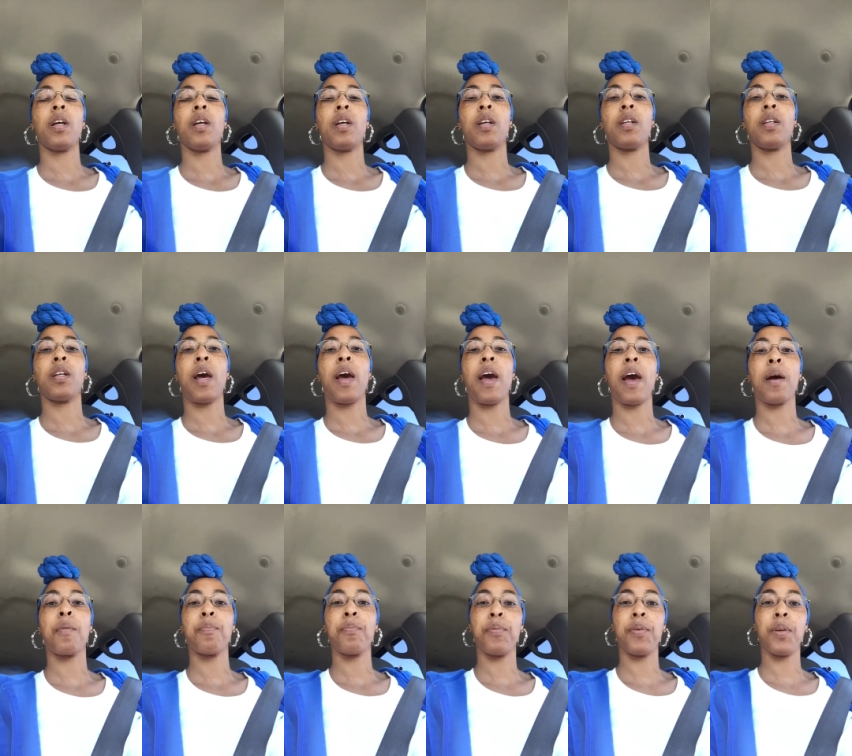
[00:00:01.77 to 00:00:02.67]
and
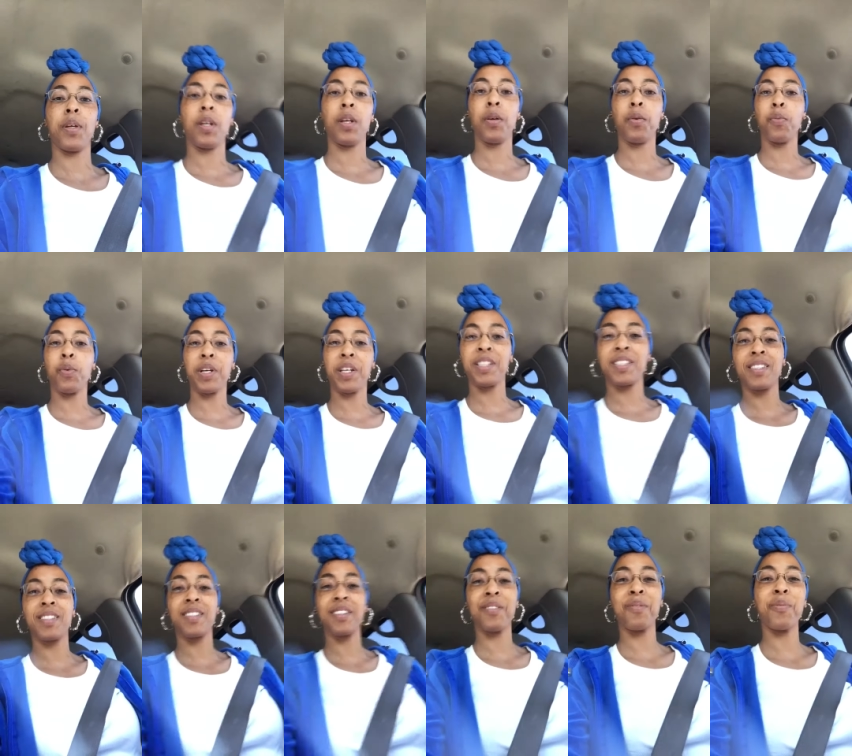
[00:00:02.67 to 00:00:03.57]
happy
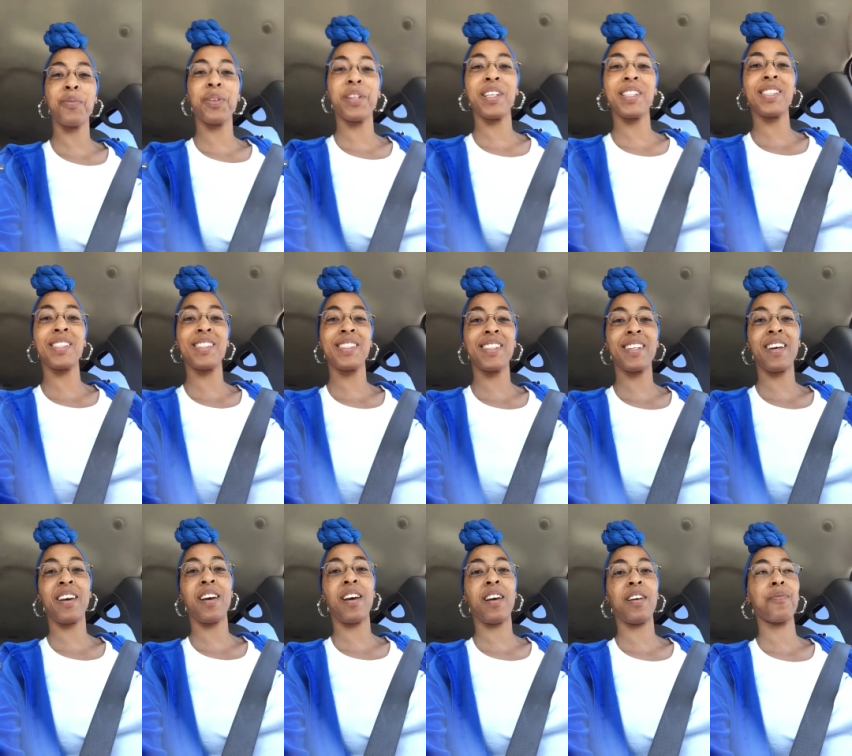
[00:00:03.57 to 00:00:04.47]
Wisdom
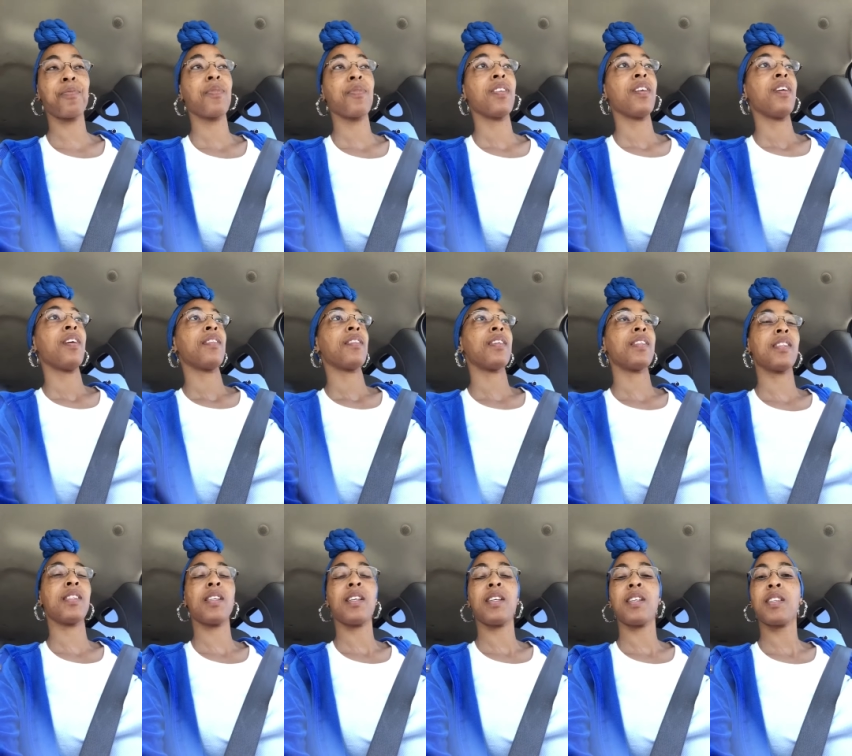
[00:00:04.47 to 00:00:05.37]
Wednesday.
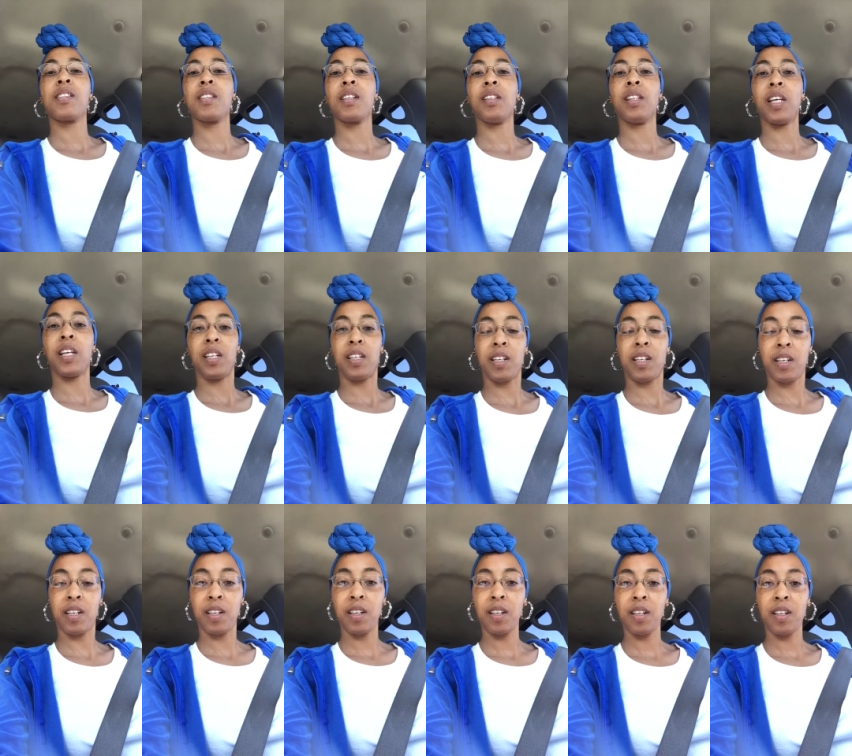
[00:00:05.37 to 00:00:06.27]
This is
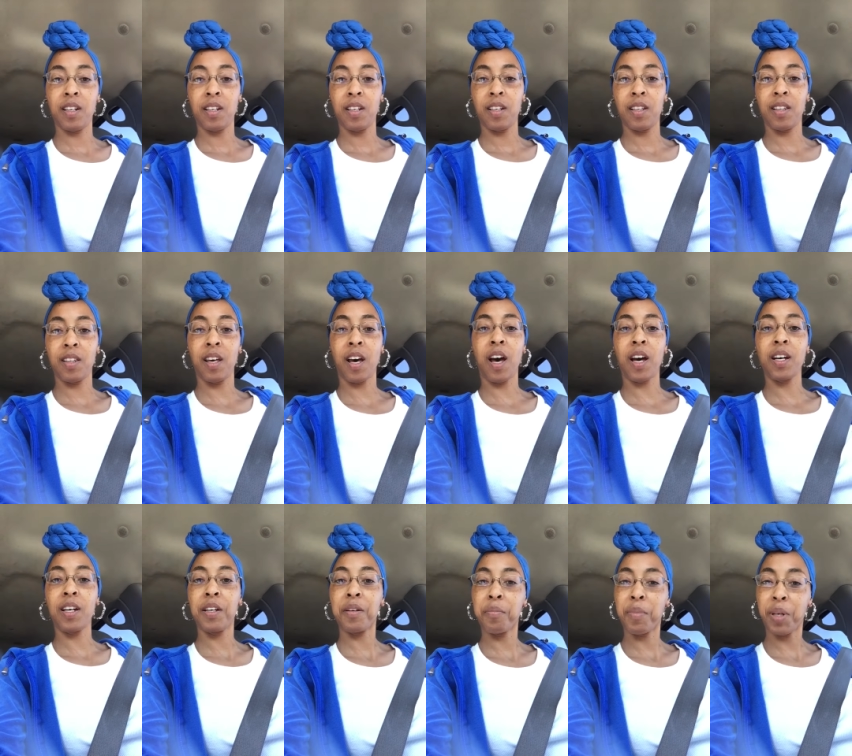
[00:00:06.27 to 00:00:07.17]
Selena the
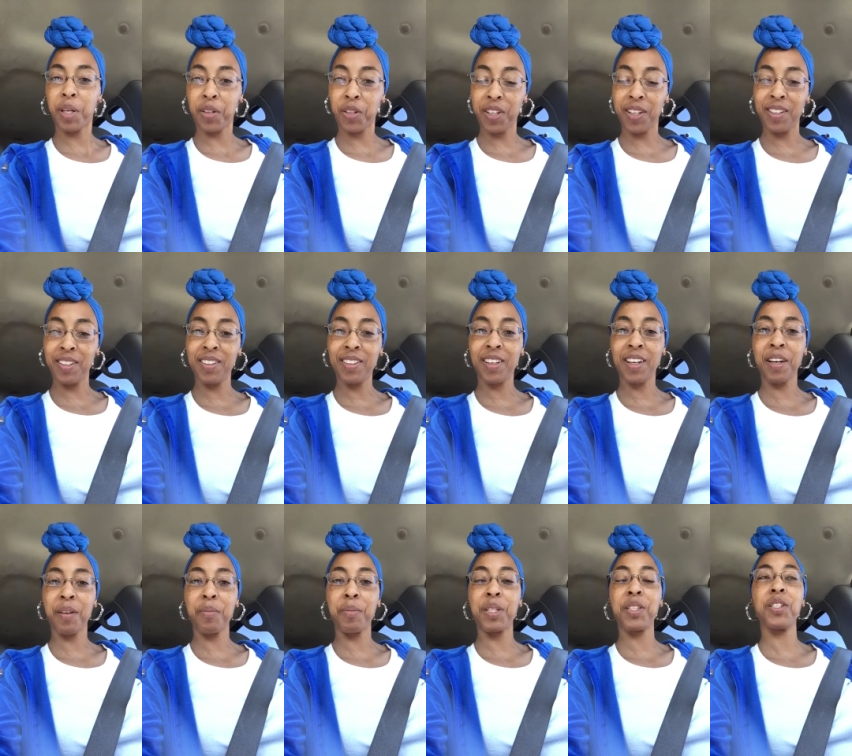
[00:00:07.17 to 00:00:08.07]
Chameleon
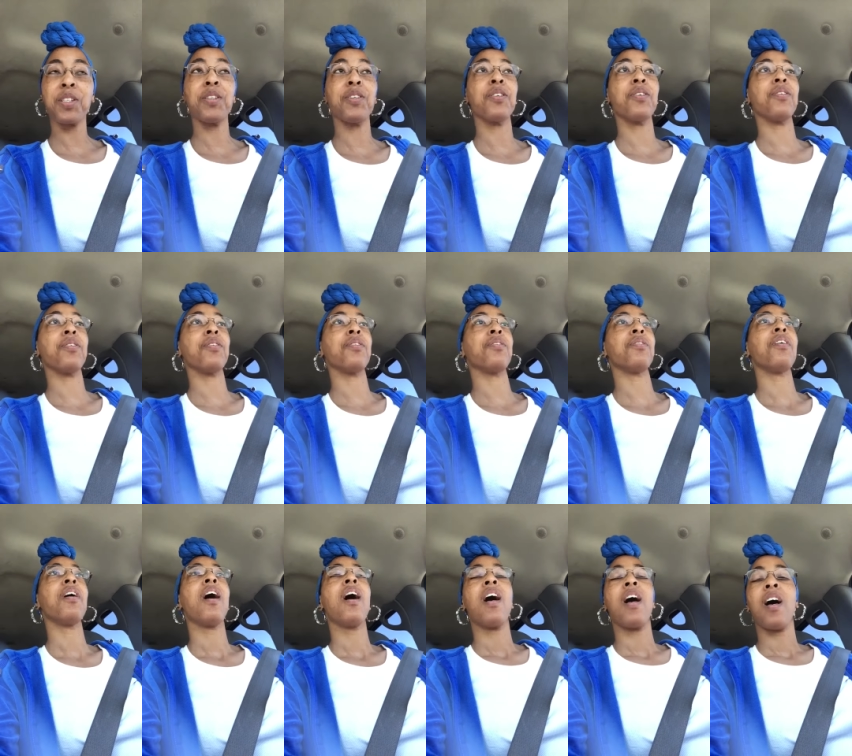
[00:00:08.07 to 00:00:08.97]
coming to you
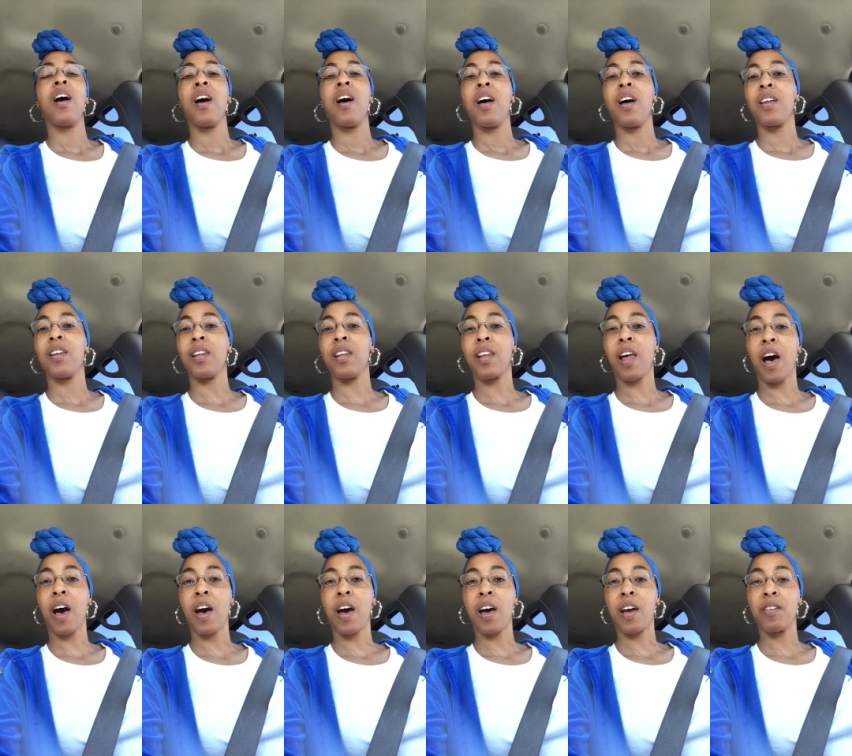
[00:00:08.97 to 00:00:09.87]

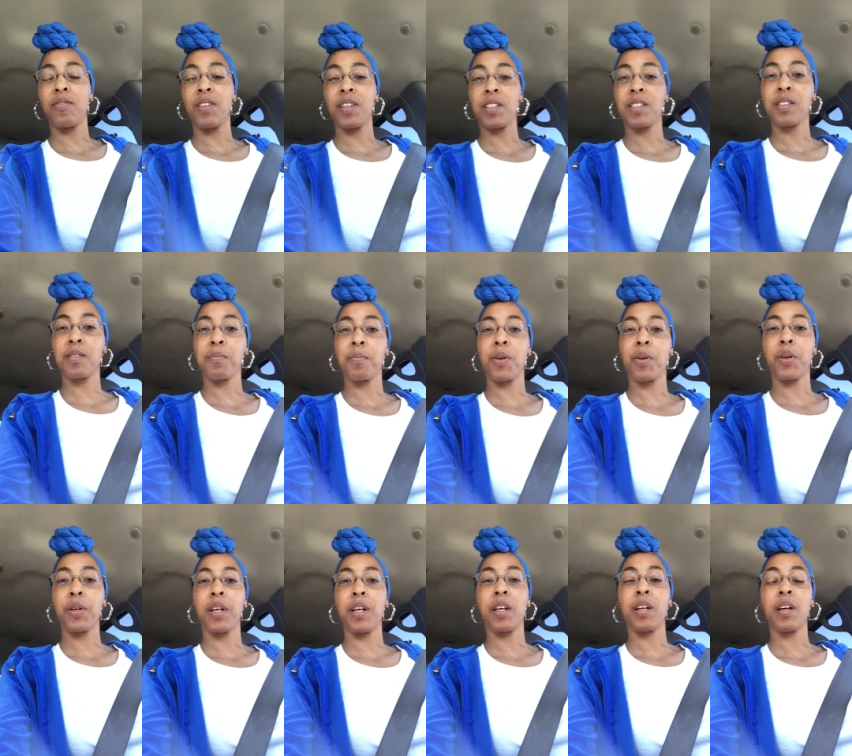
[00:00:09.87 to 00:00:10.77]
live this
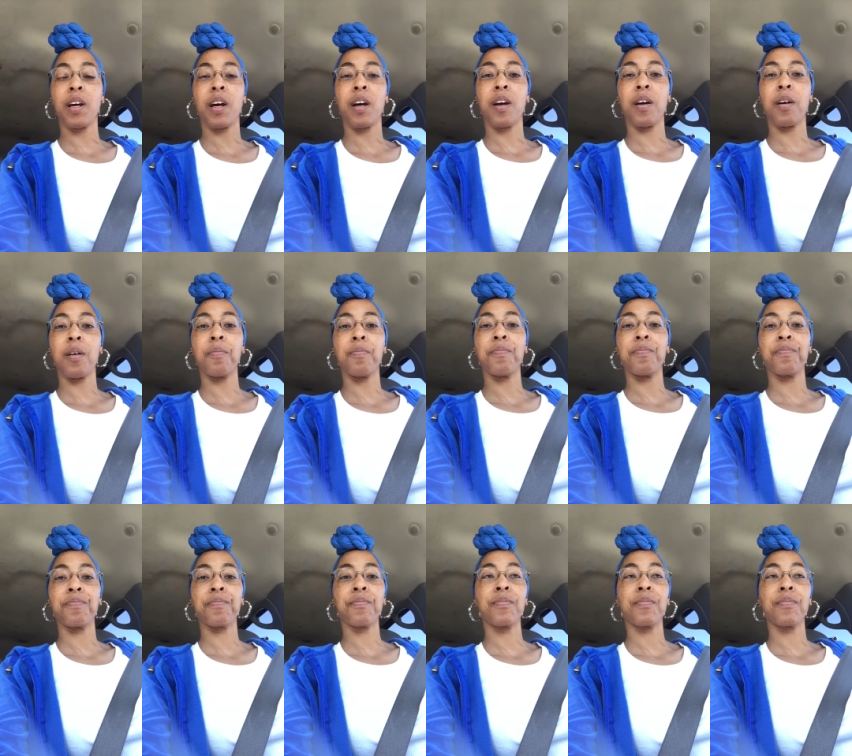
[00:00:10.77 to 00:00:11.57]
morning. Um,